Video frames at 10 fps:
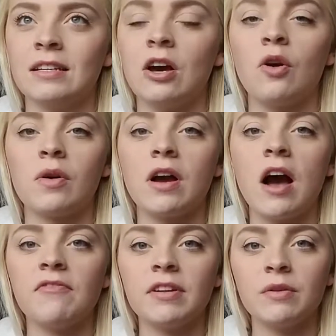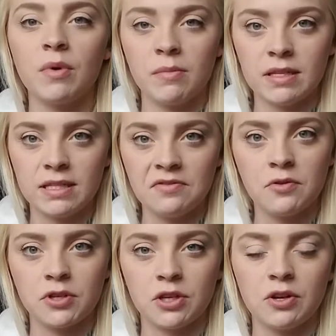Oh, Confident Women's
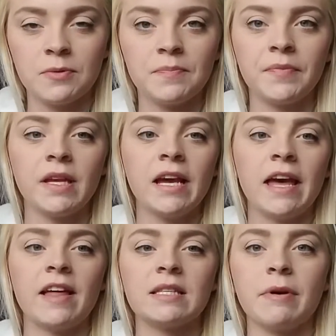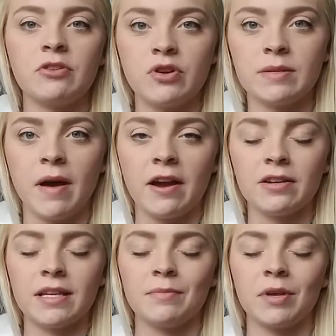Devotional. And that's by Joyce
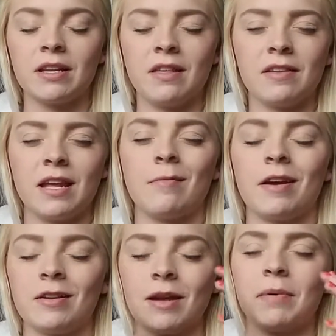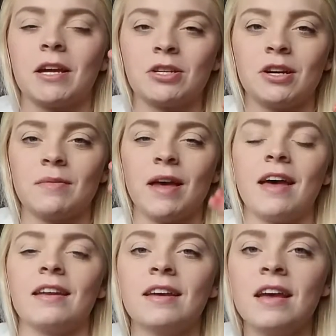Myers. I blanked on the name. I could picture it in my
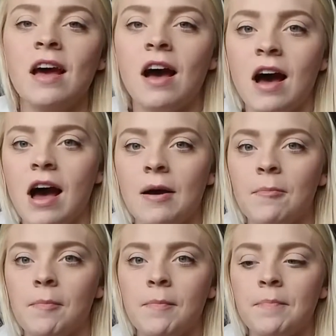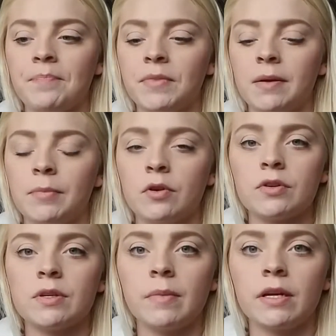head. But
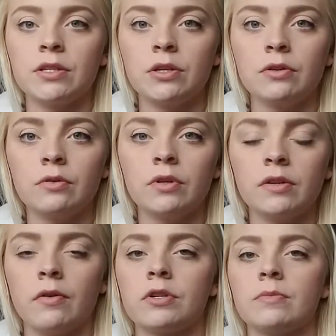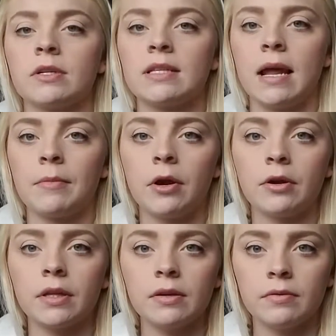those are my 2 devotion books that I'm
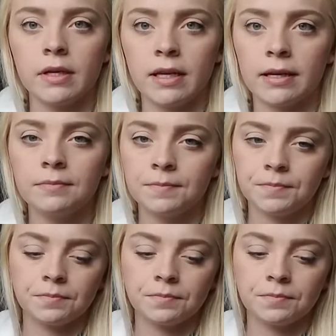currently reading.